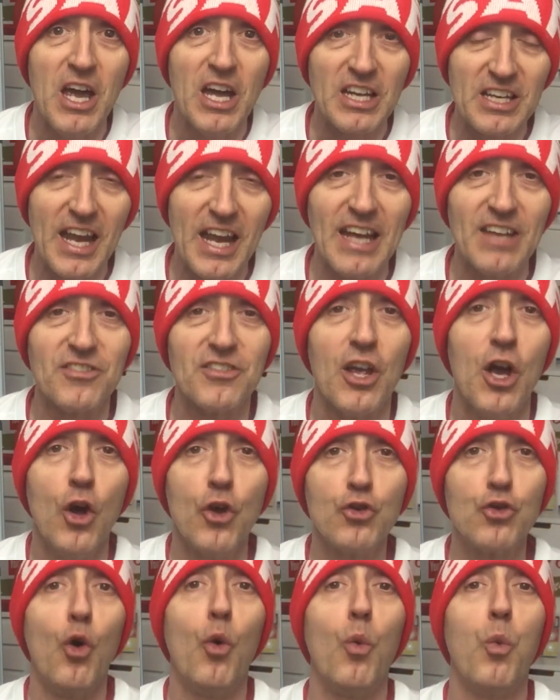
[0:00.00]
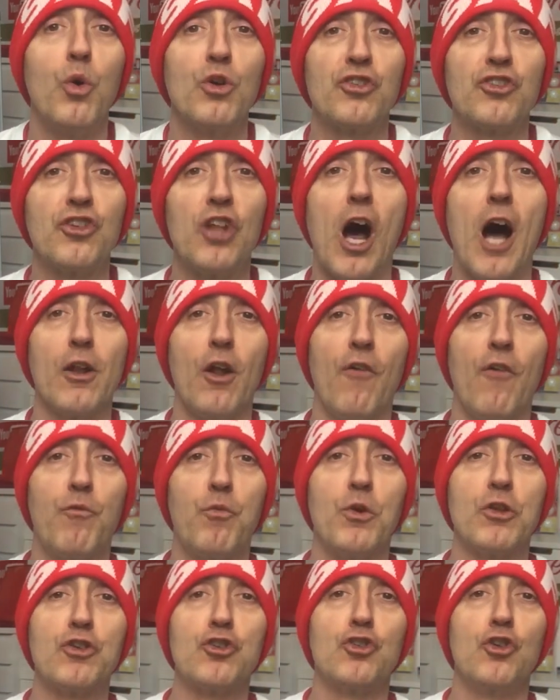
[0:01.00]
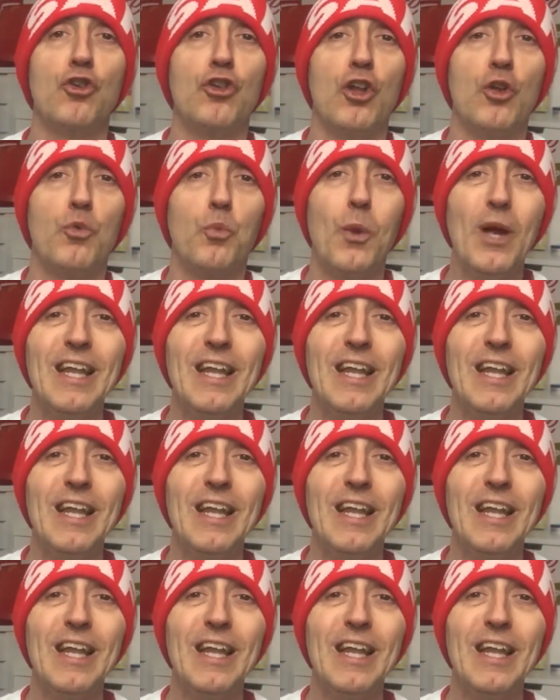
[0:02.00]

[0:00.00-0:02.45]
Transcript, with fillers: Yes, so we'll start off with Sunderland.